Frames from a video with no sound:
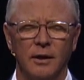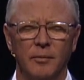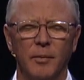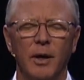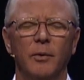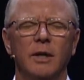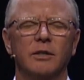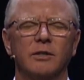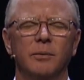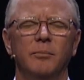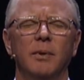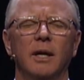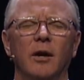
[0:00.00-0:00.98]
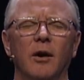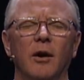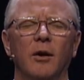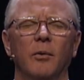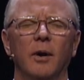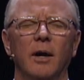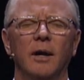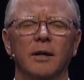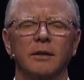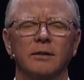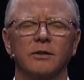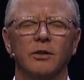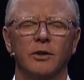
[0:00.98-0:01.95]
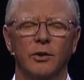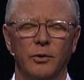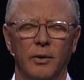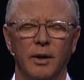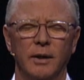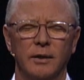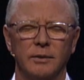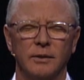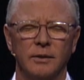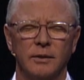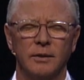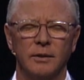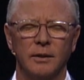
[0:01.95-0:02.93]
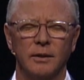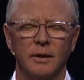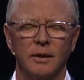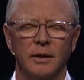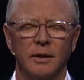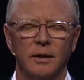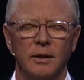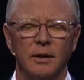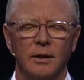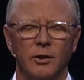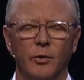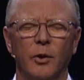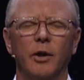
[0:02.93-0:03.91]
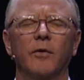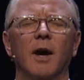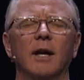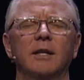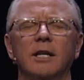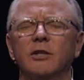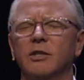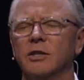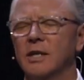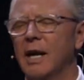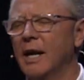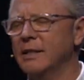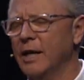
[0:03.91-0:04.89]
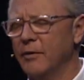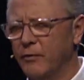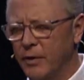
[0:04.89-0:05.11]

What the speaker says: And may we submit our ways to your ways. The Word of God teaches in Isaiah